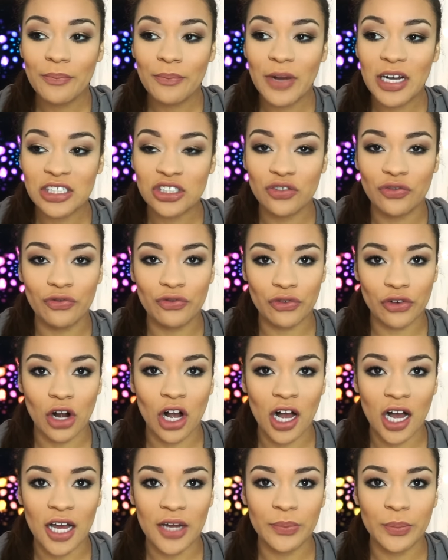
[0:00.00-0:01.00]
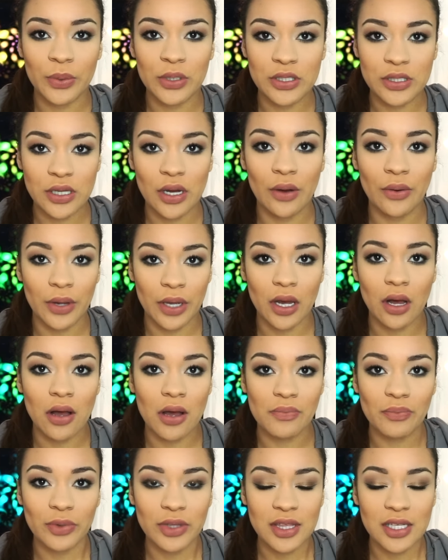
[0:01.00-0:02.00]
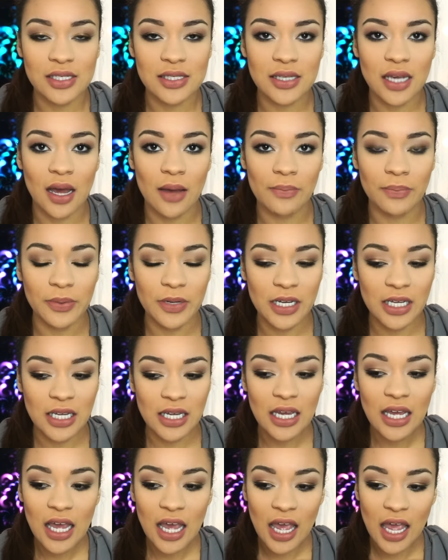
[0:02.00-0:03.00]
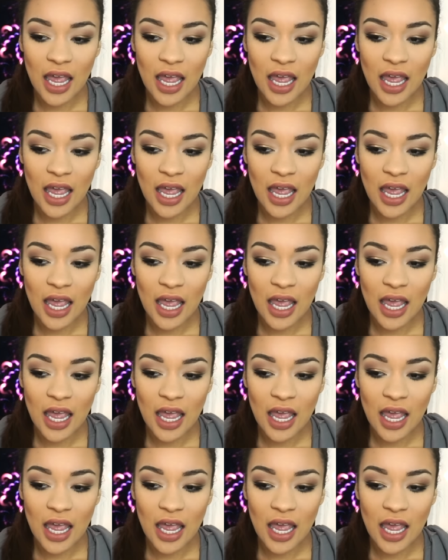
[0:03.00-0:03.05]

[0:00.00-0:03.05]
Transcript: much fraud was going on with this company